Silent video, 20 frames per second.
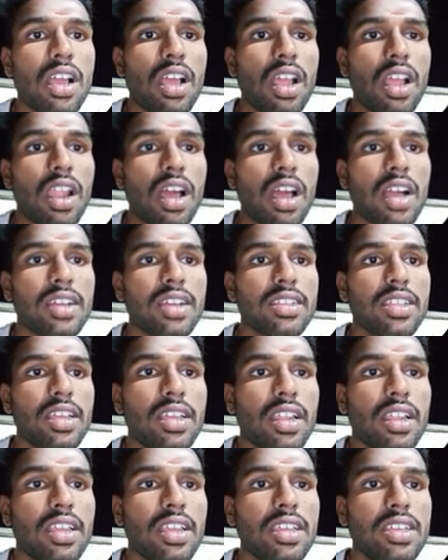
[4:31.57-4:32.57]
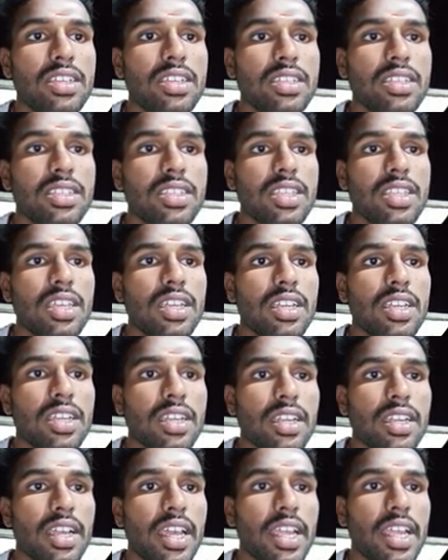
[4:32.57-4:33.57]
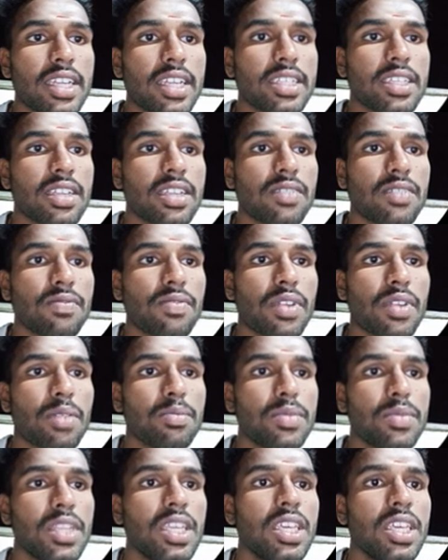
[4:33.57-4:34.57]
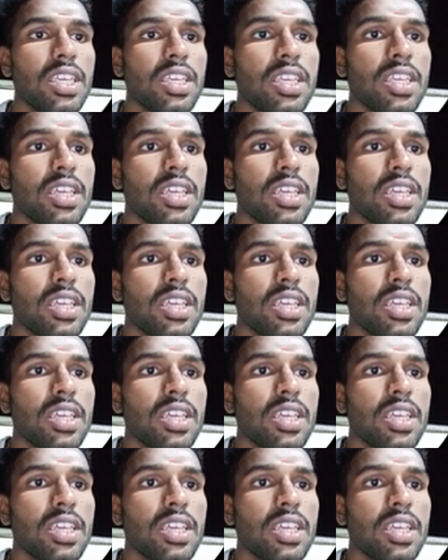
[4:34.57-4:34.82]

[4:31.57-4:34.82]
along the ring is the direction from the